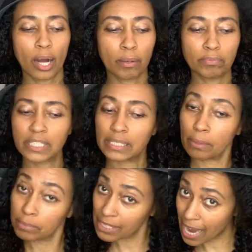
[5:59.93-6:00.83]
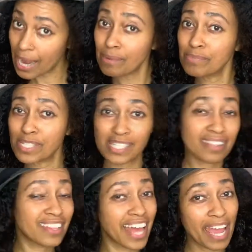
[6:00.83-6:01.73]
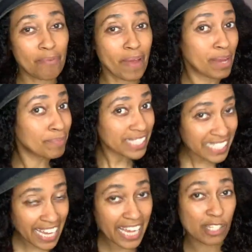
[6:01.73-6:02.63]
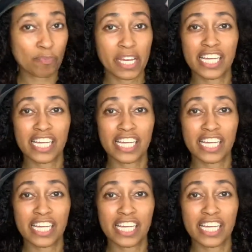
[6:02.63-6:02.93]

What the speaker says: sometimes they make mistakes because